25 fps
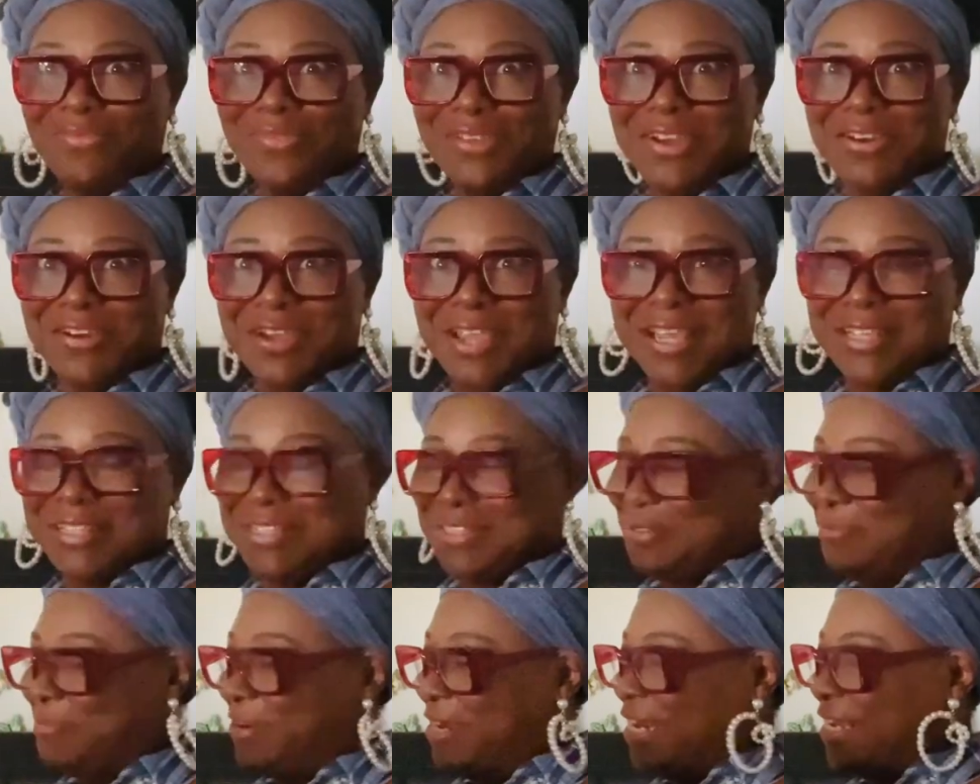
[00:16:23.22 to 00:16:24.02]
Okay,
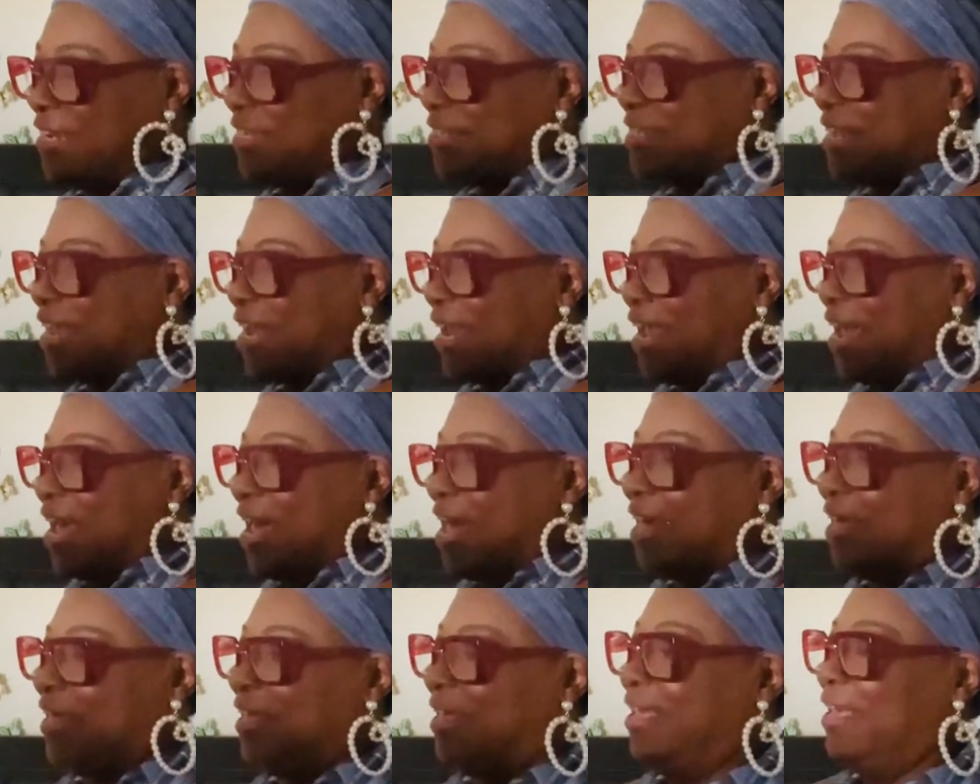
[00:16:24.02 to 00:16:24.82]
so what else I got?
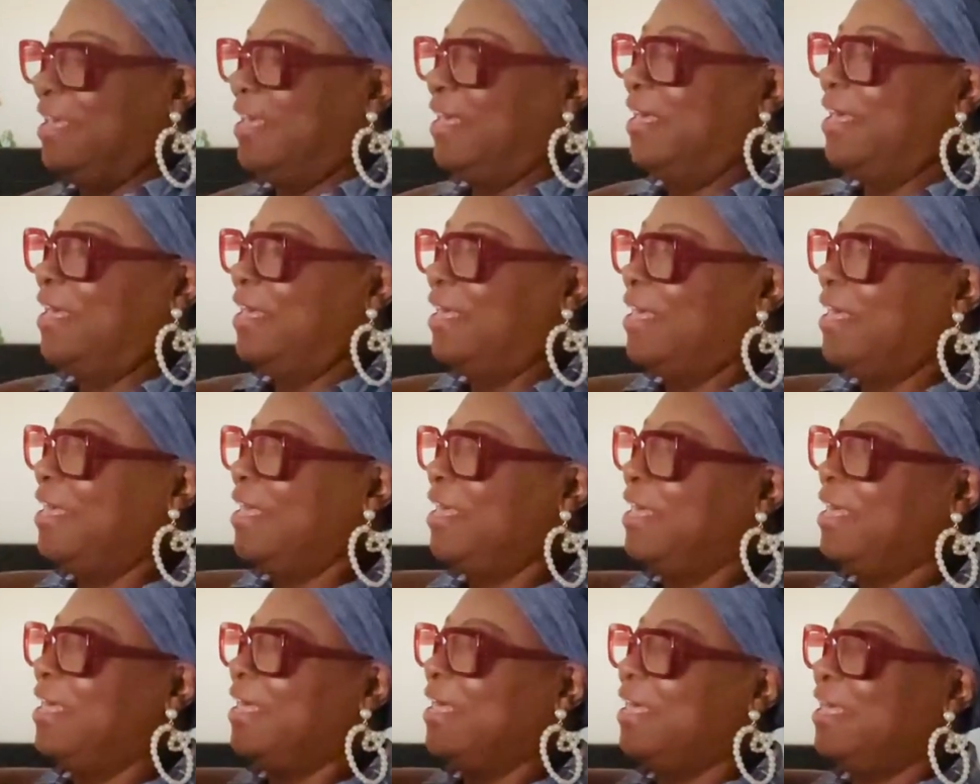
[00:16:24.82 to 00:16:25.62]

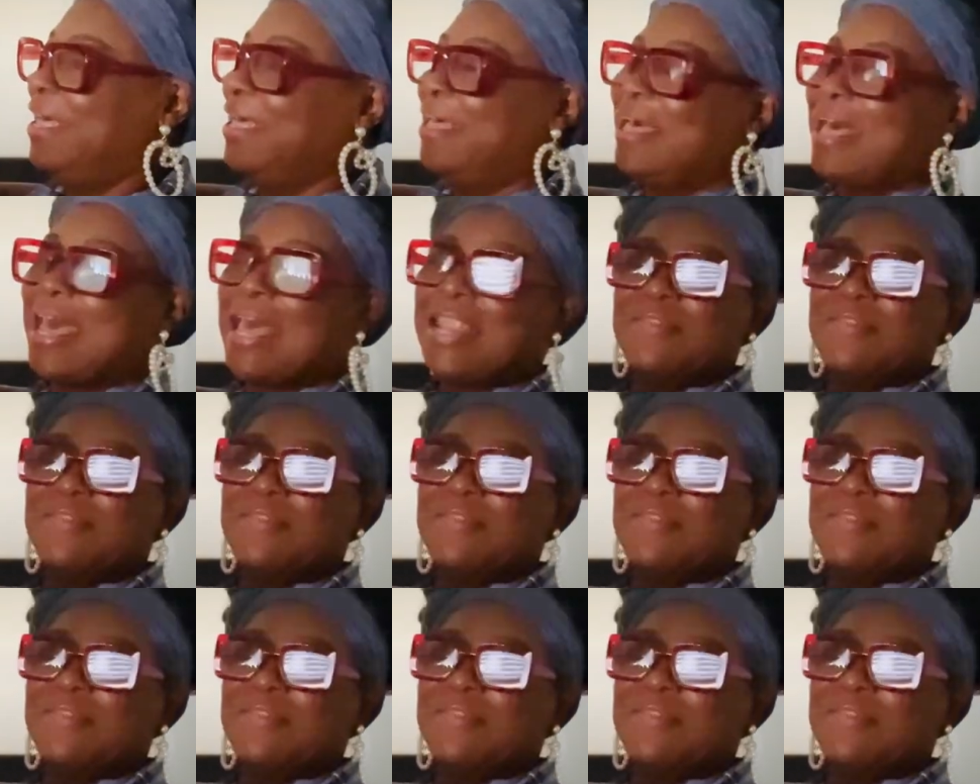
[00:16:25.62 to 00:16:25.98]
Ah,